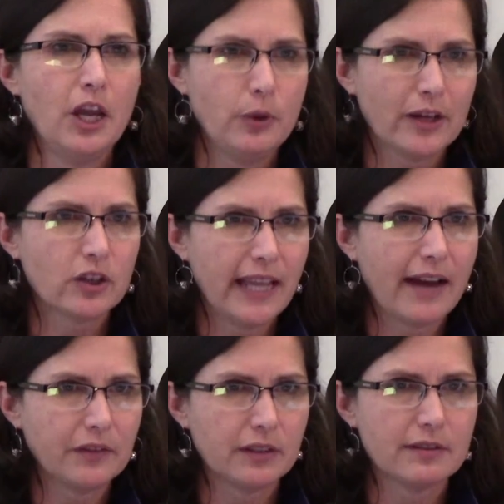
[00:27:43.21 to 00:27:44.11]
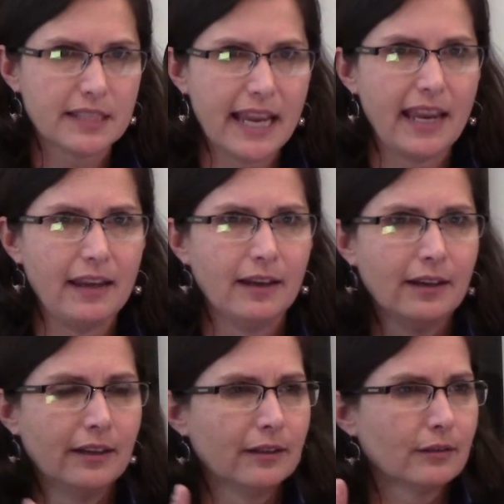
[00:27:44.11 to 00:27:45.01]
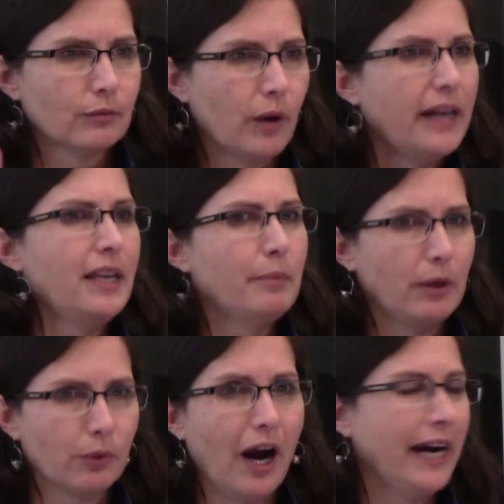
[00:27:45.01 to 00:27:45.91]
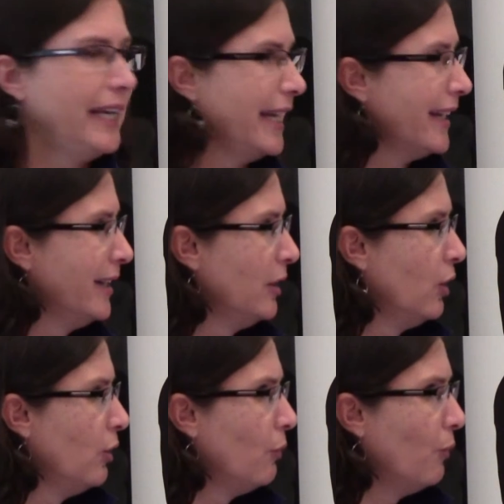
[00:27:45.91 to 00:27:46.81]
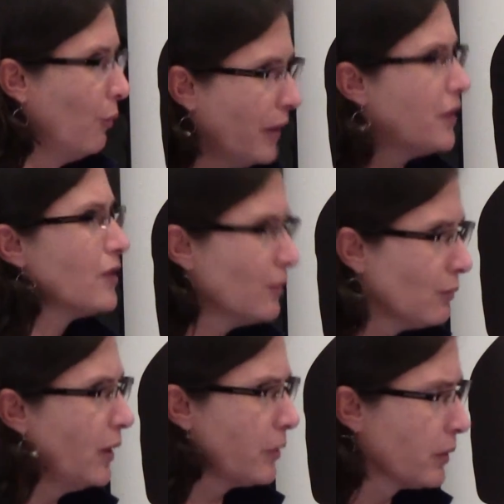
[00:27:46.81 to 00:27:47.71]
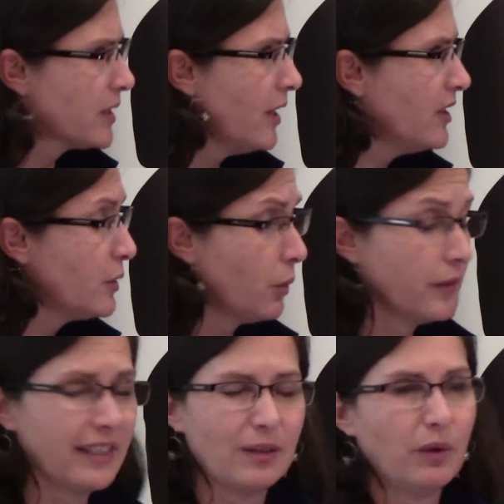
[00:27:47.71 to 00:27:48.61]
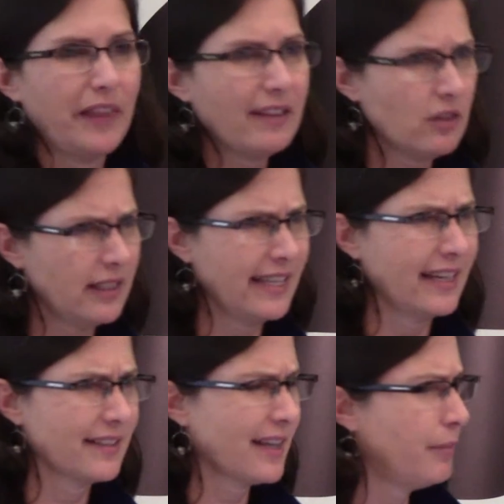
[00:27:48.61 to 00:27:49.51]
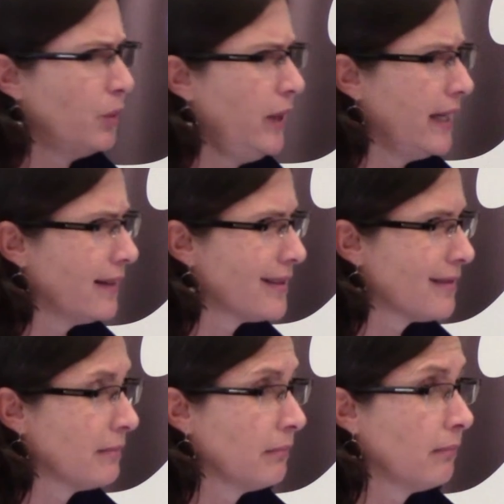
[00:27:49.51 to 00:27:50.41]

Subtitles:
You actually have to say, riding by riding, what the results were. And they said, well, that's going to take us a couple weeks.